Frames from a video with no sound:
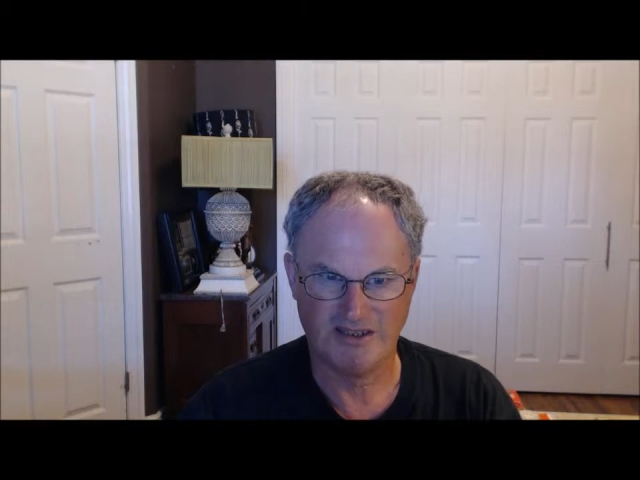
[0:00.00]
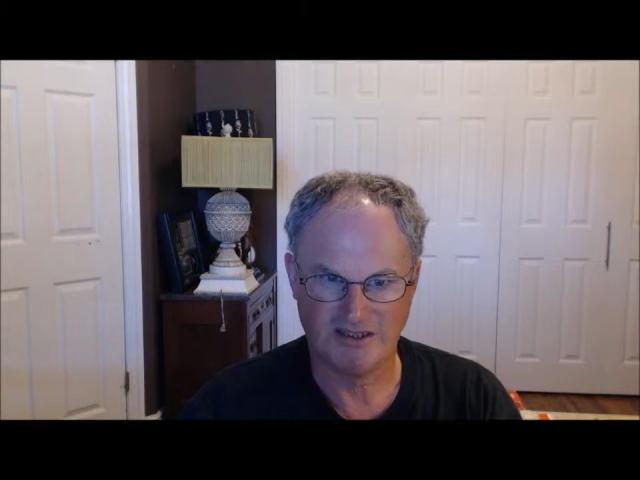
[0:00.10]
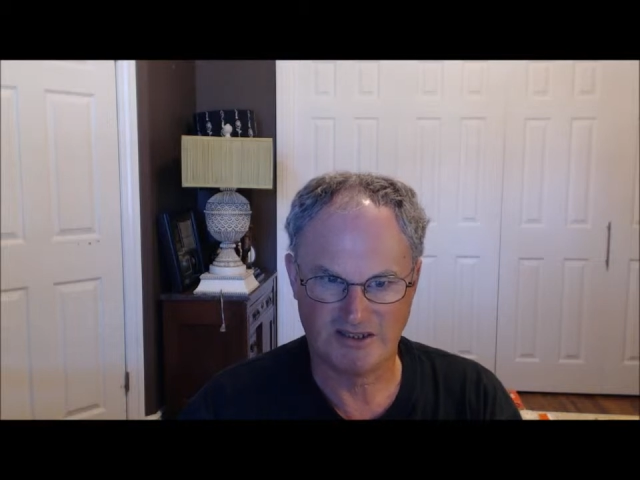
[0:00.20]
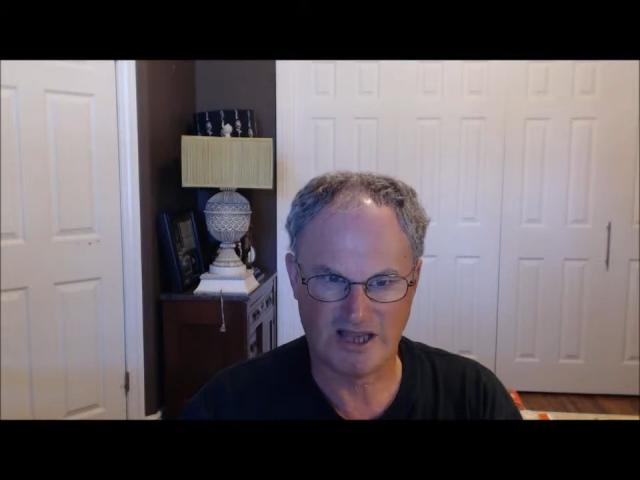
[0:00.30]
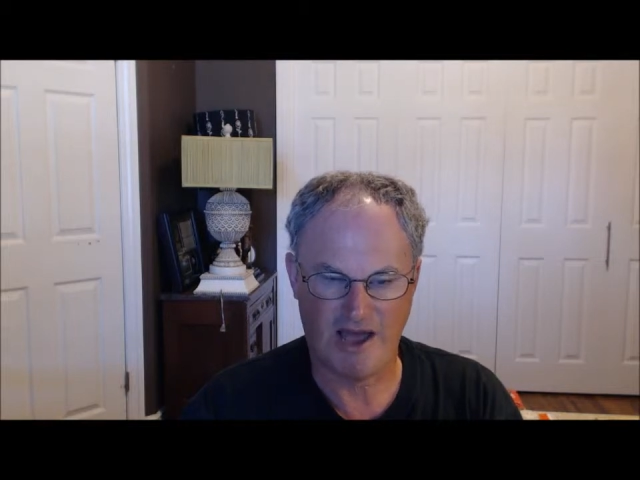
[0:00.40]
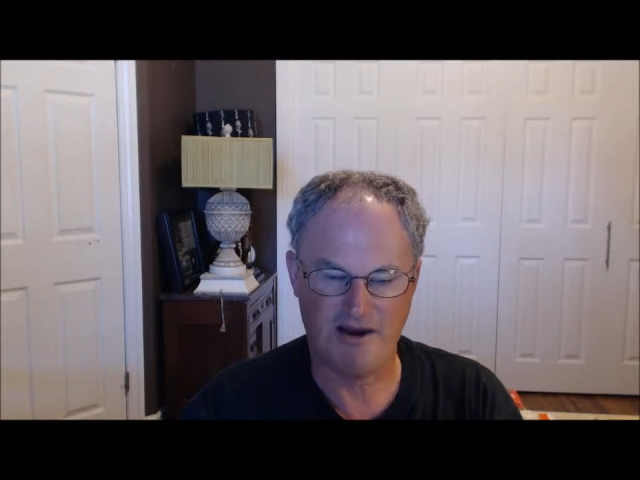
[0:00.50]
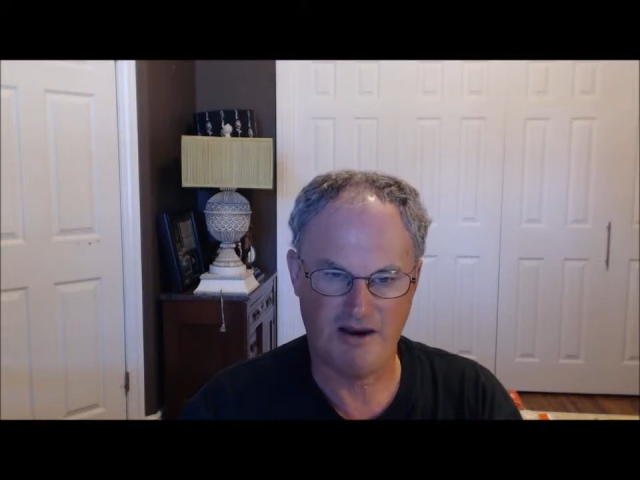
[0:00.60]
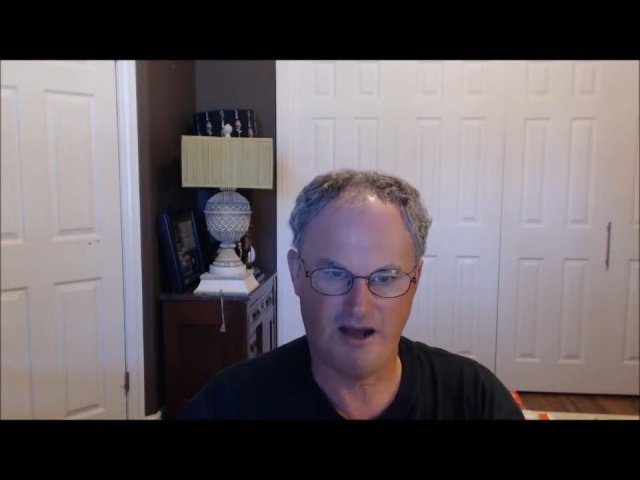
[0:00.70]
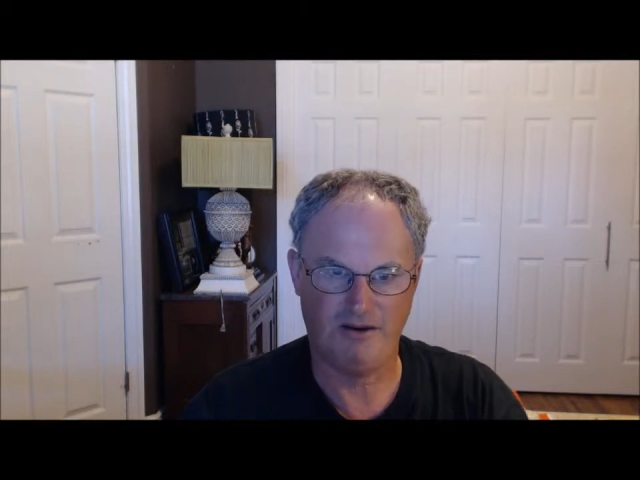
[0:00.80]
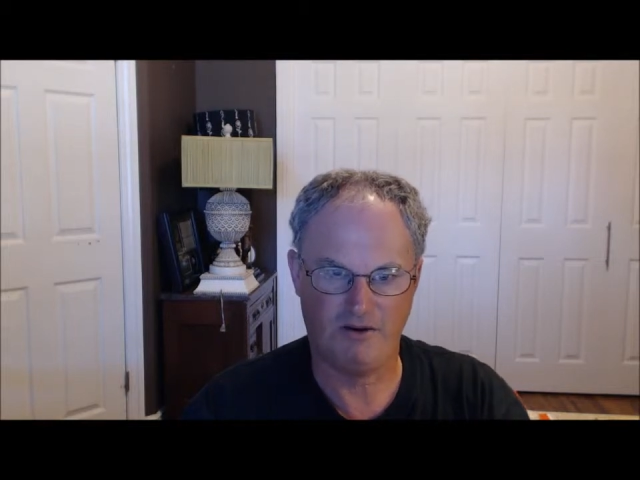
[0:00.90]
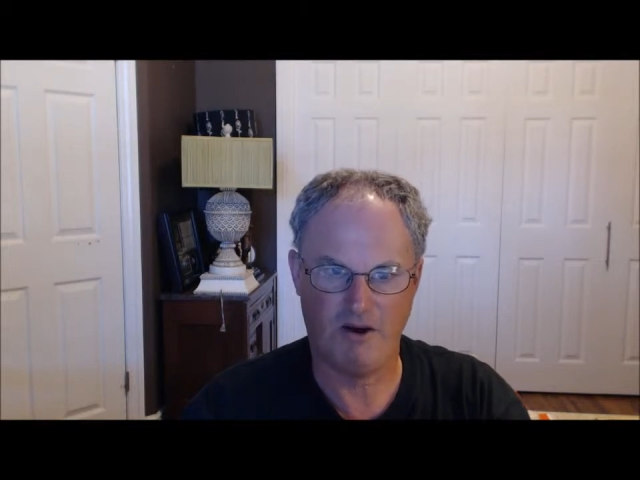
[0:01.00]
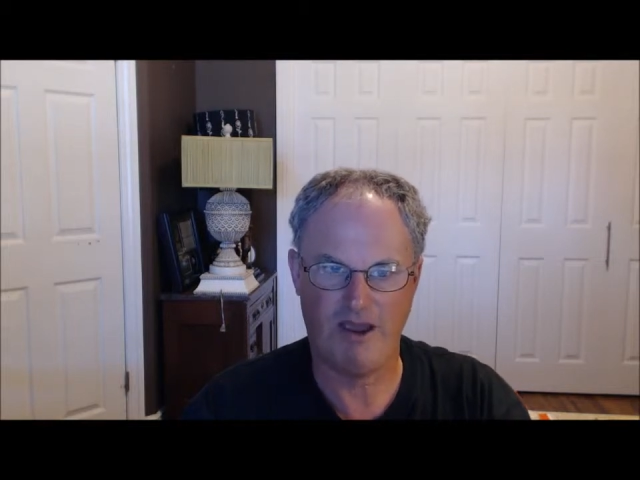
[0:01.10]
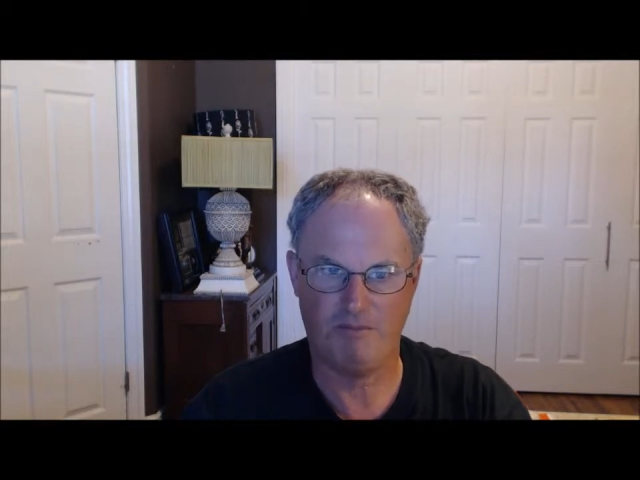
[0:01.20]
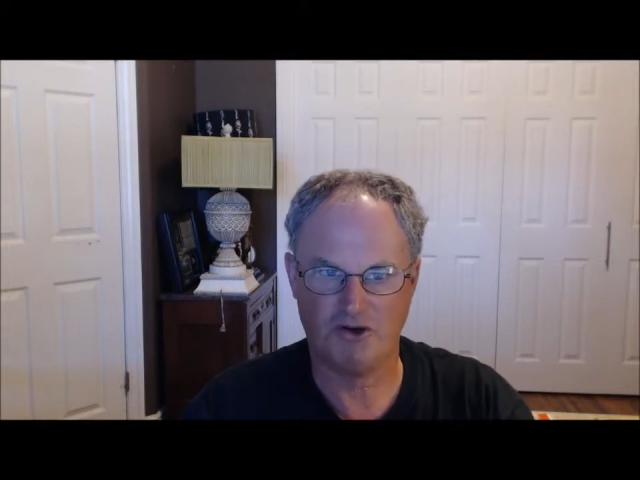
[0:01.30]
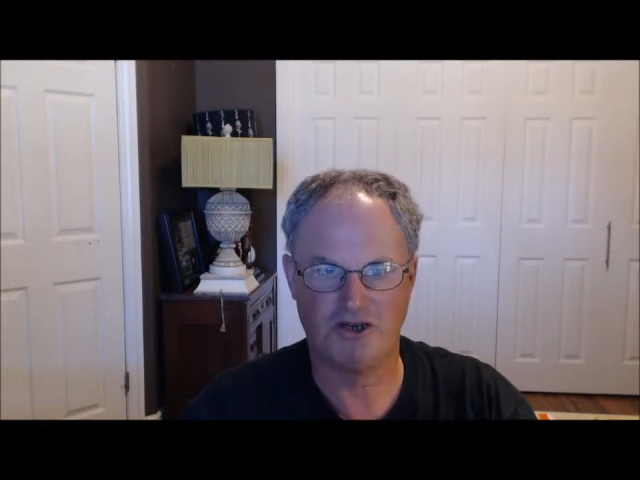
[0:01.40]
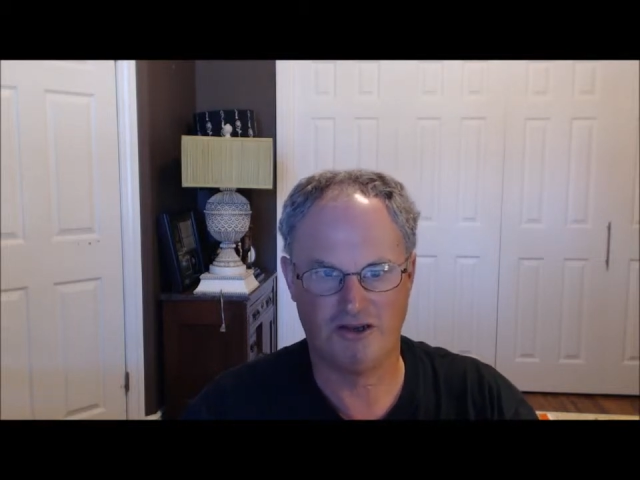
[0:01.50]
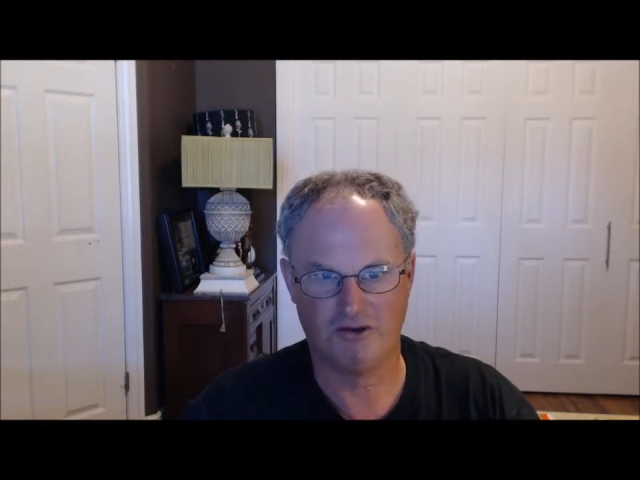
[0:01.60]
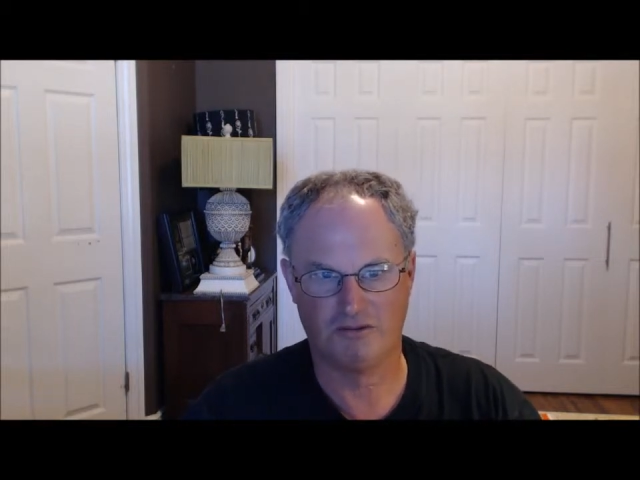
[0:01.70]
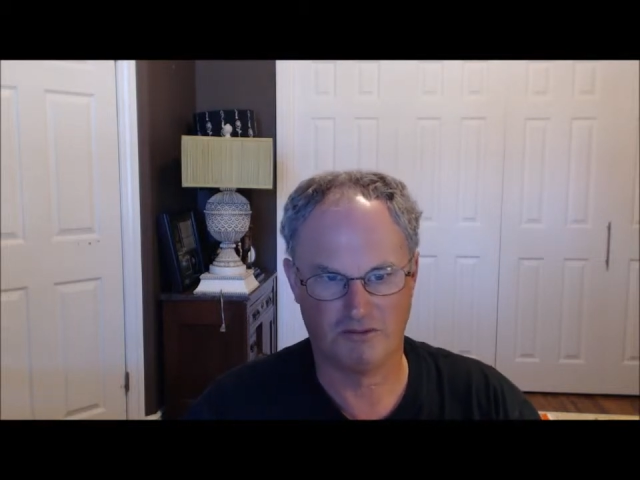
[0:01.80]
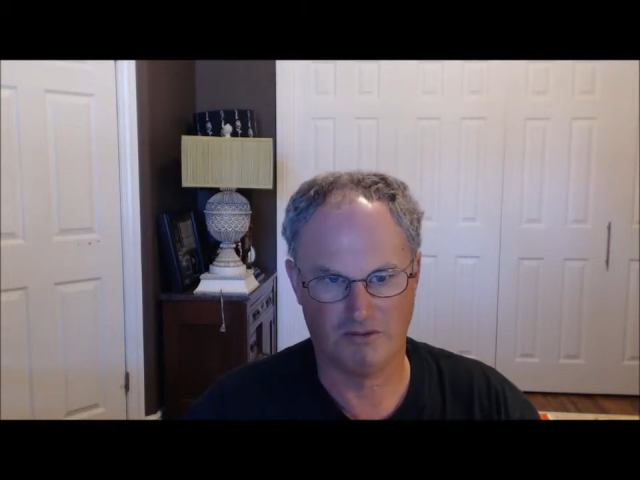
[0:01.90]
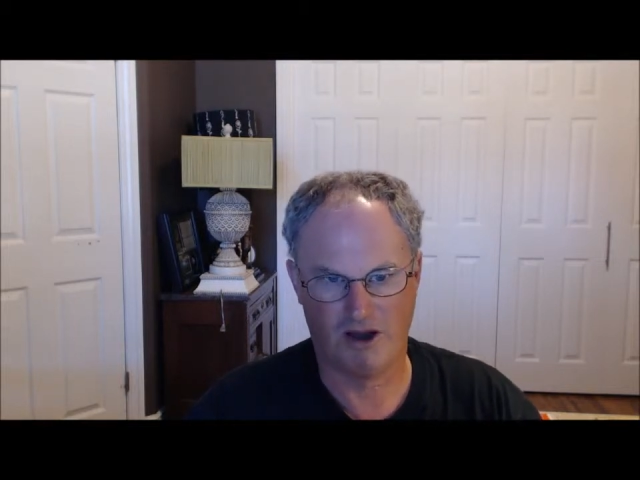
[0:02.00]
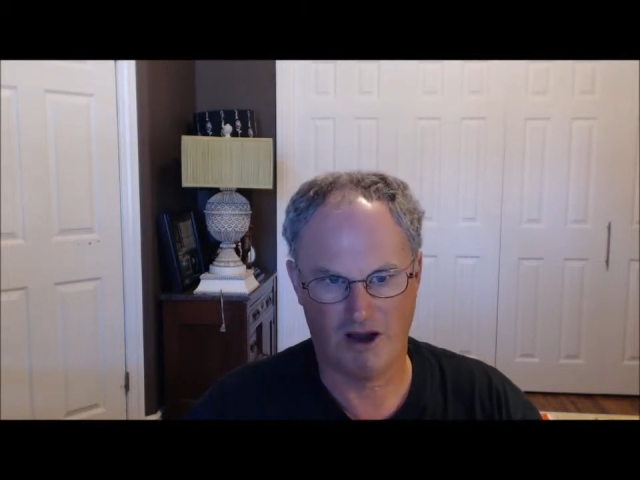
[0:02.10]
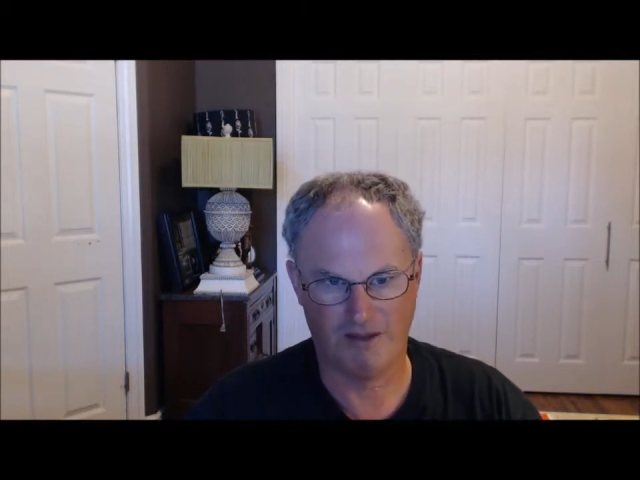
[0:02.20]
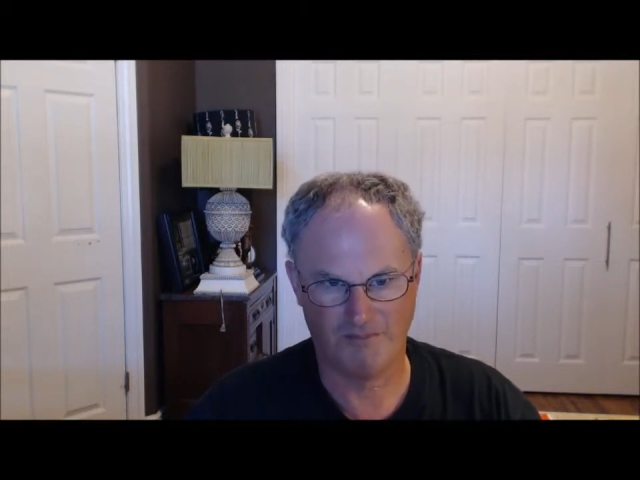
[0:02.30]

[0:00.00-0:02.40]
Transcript: decided under a particular law.